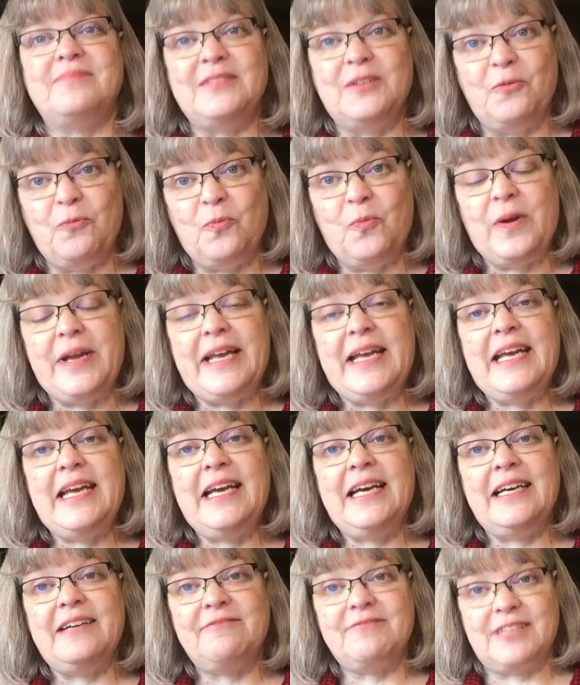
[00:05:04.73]
we
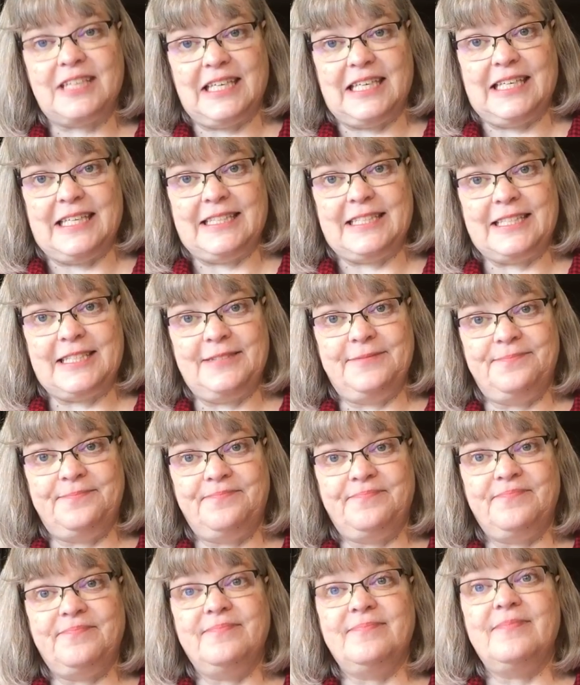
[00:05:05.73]
have got
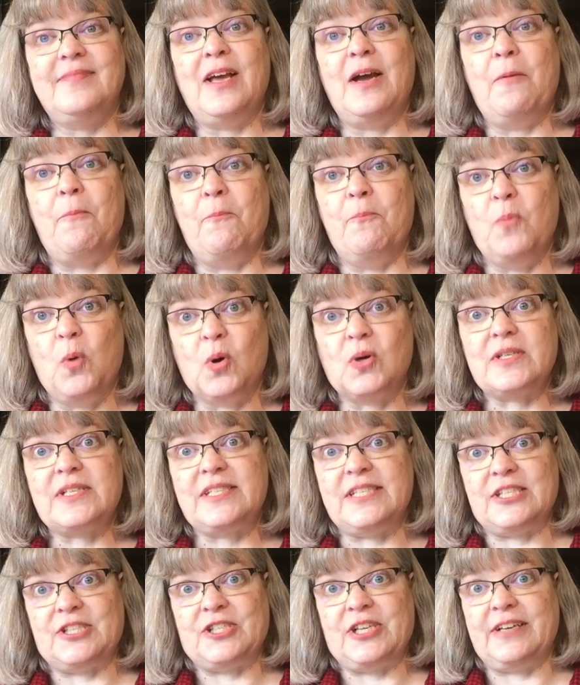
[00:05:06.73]
more
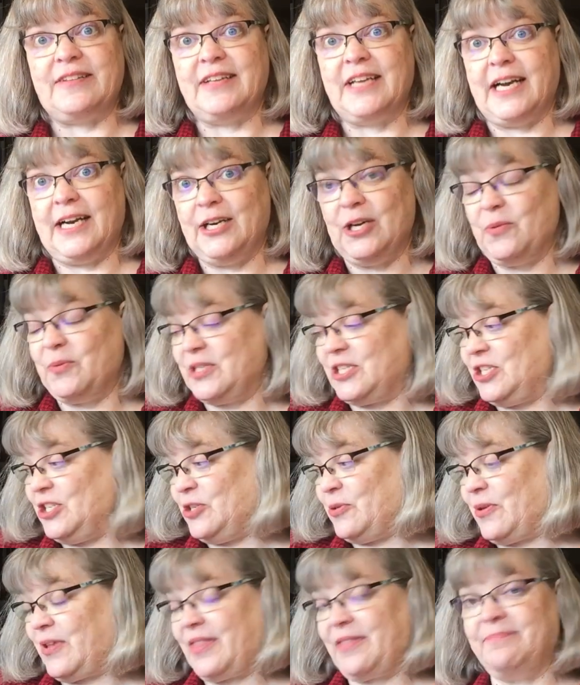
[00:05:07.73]
stitching than I know what to
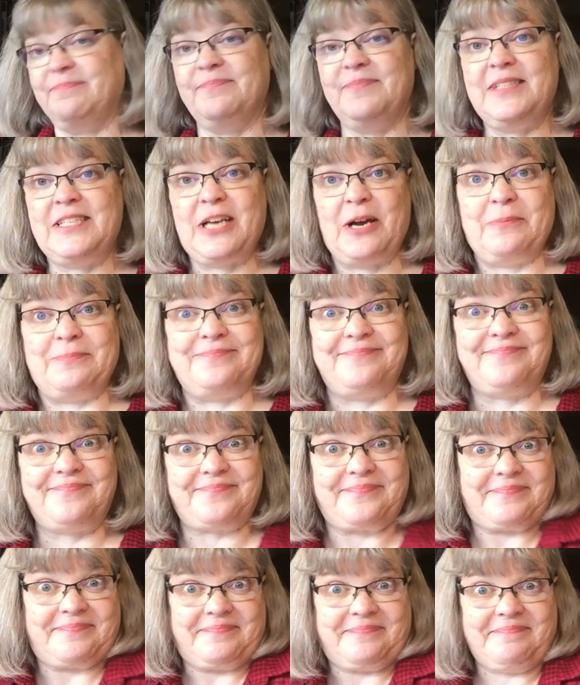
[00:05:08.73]
do with. So,
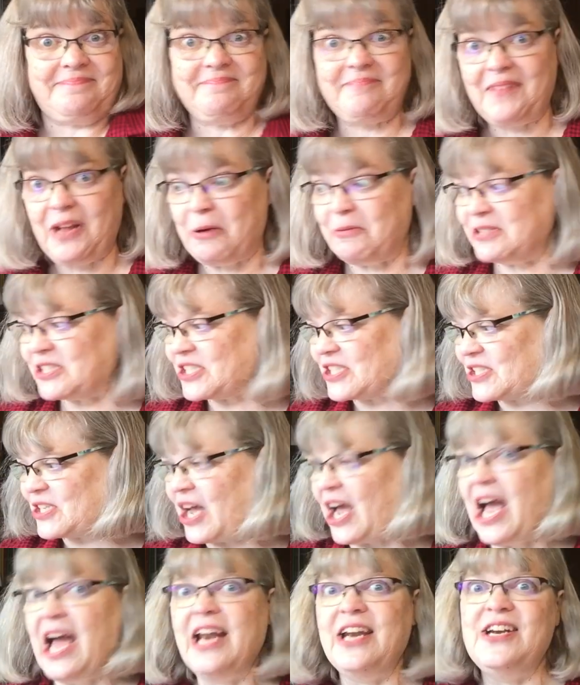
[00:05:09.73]
which is
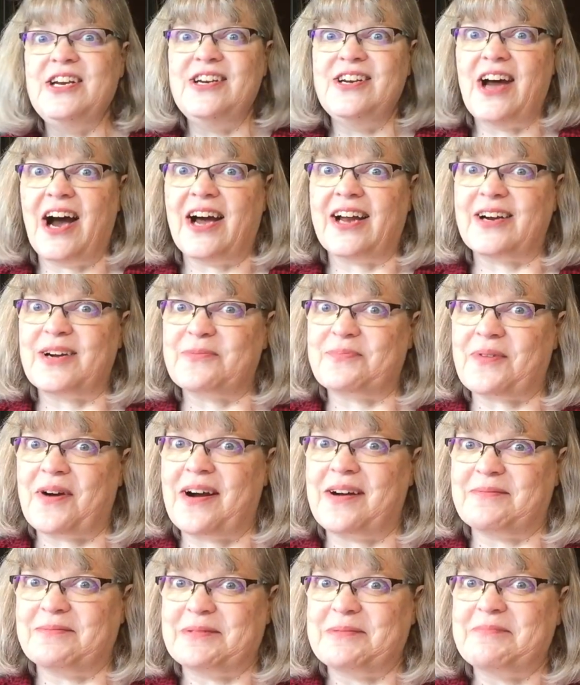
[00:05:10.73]
not a
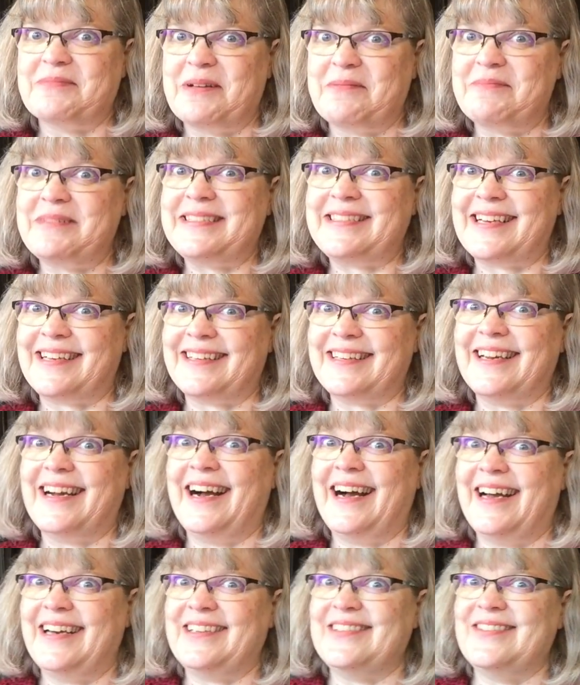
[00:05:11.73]
problem. Let me tell you,
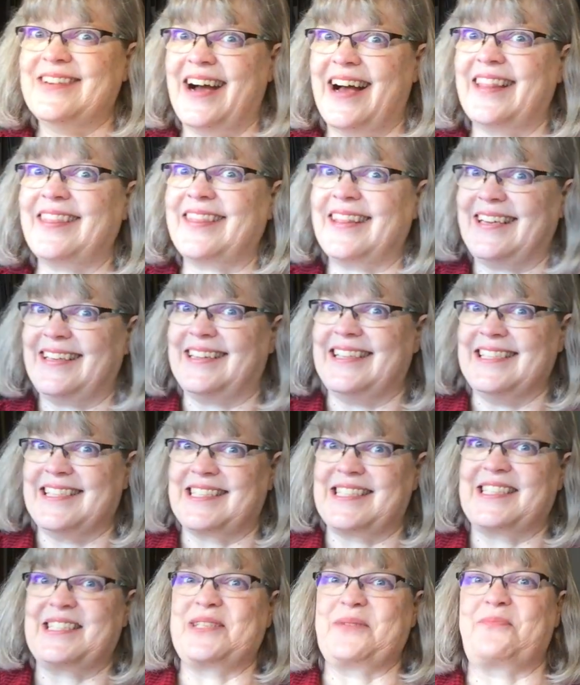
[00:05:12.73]
I do not think this
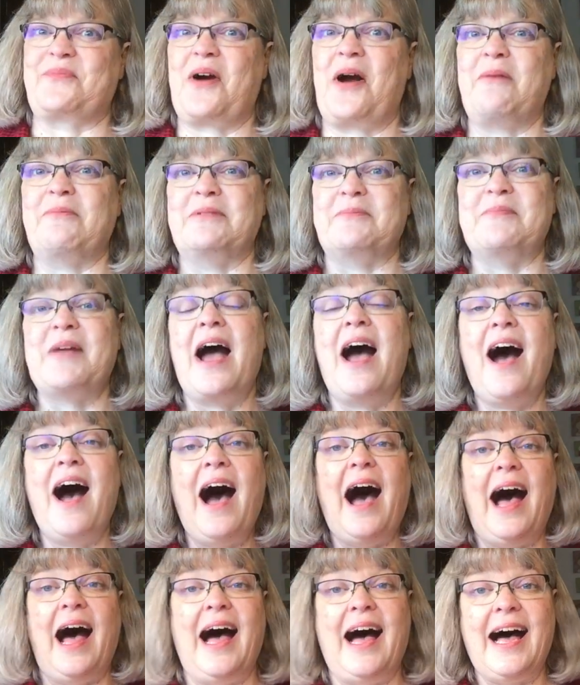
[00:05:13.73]
is a problem.
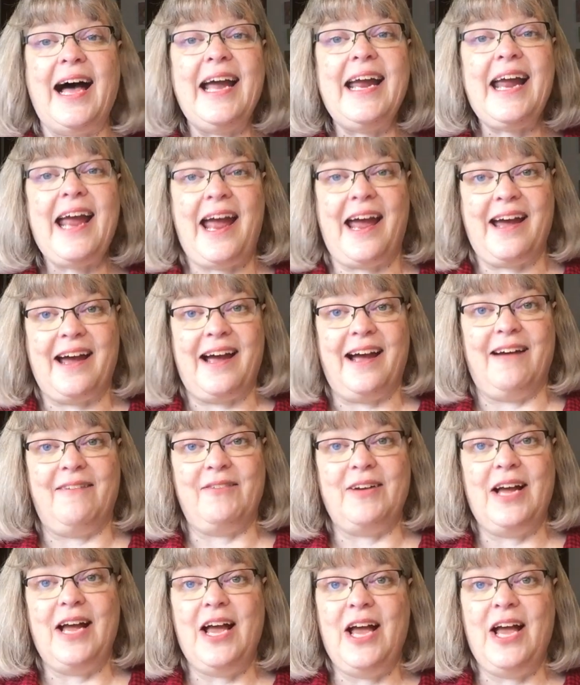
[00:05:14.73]
I have